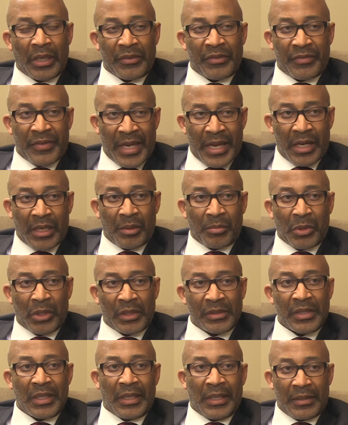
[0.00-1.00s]
as valuable
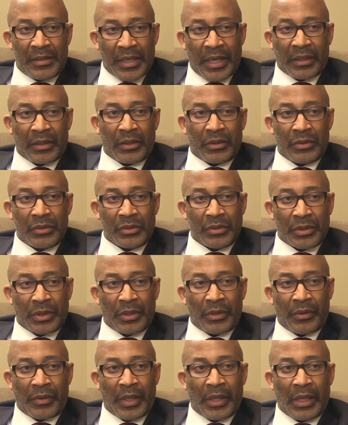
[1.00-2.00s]
as any technical
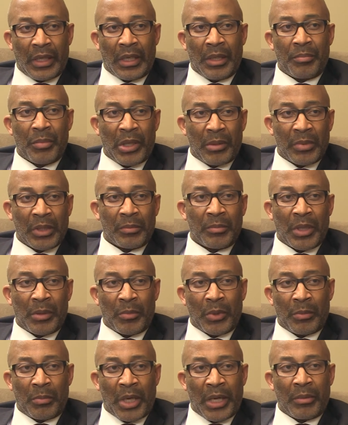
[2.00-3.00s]
skill that any public
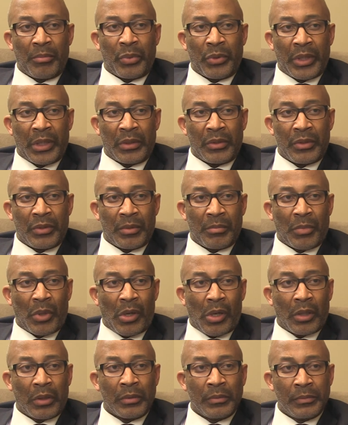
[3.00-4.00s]
member might bring to the
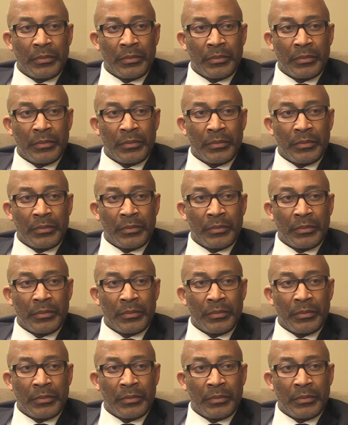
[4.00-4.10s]
BOG.